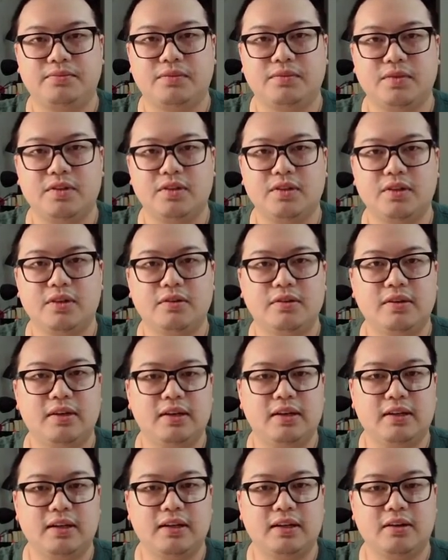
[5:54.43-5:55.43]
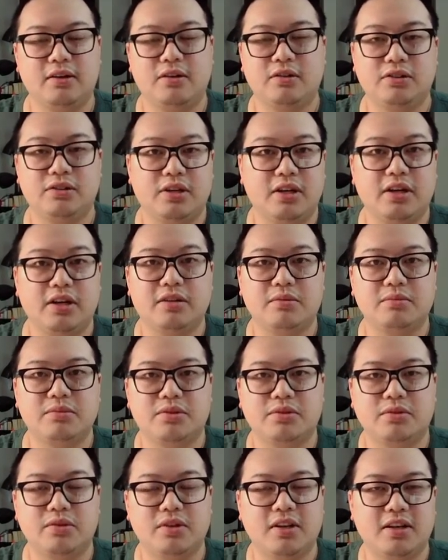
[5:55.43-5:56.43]
you know, like 100
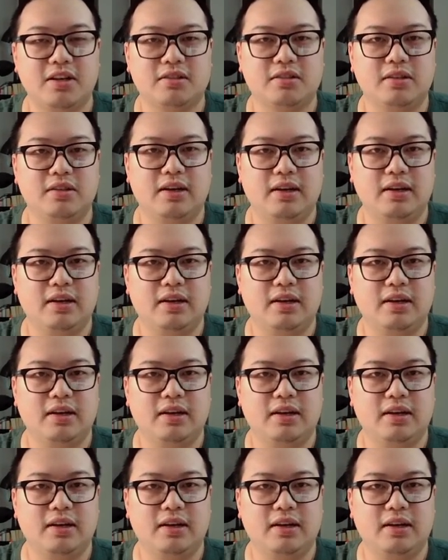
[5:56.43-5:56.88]
items or less.